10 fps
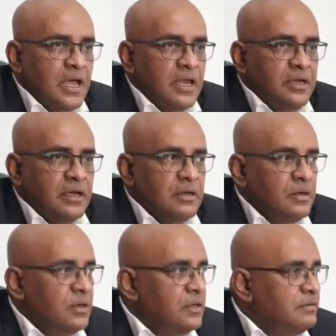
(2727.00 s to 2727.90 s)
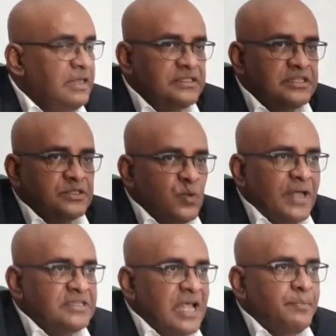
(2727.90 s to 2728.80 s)
And this is
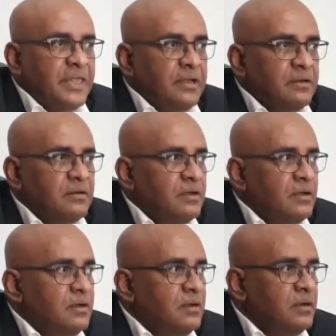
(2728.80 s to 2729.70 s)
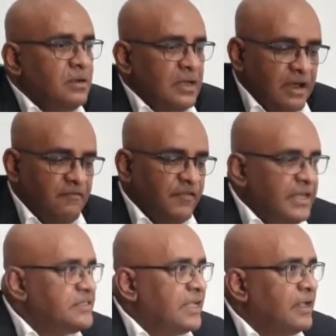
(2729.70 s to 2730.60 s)
what's happening
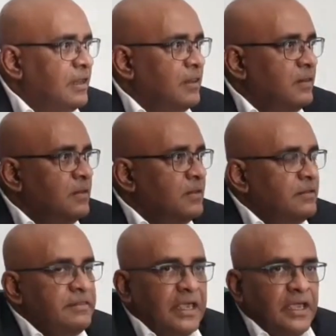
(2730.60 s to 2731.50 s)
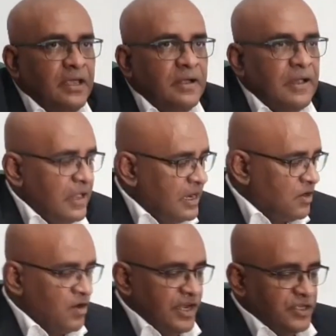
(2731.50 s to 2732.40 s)
every single day,
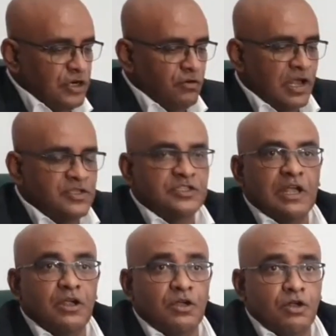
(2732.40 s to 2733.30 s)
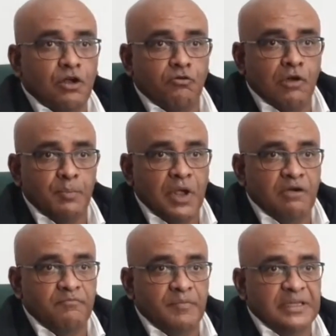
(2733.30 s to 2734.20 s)
and Granger runs the corrupt
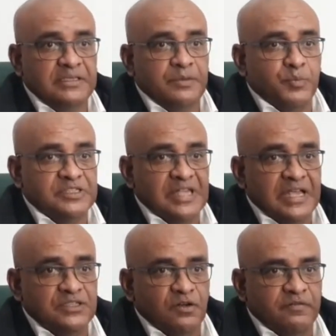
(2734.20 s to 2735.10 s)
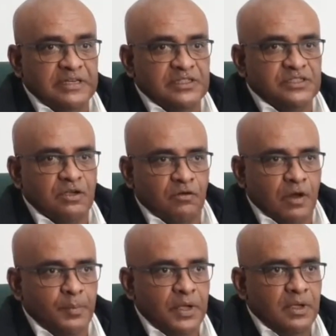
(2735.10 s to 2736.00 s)
government. He presides over this
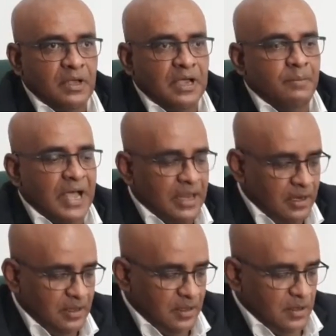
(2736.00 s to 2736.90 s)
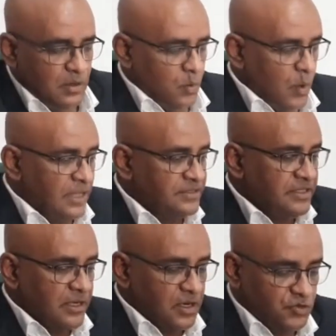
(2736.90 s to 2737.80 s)
corrupt cabal
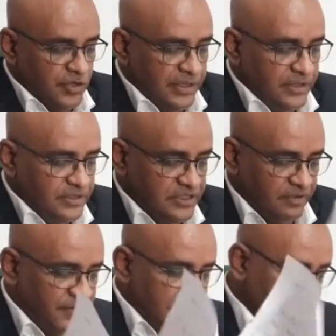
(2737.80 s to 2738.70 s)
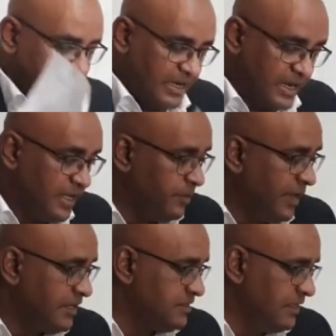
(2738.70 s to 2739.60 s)
whilst the country suffers, and then he
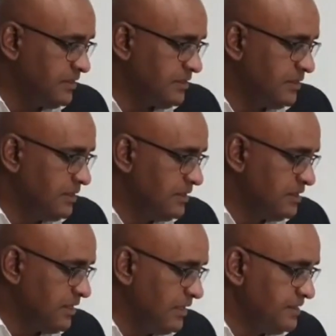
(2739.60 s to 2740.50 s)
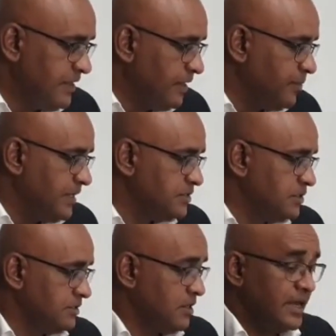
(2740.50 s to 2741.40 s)
makes these silly statements.
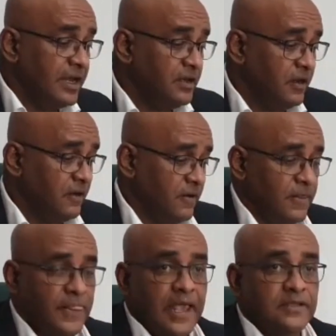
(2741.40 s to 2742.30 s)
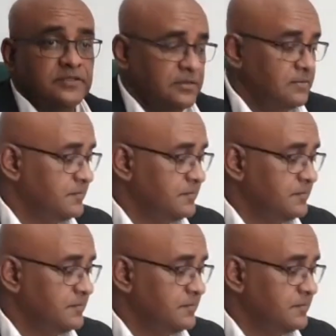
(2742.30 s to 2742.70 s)
So I end here. Thanks.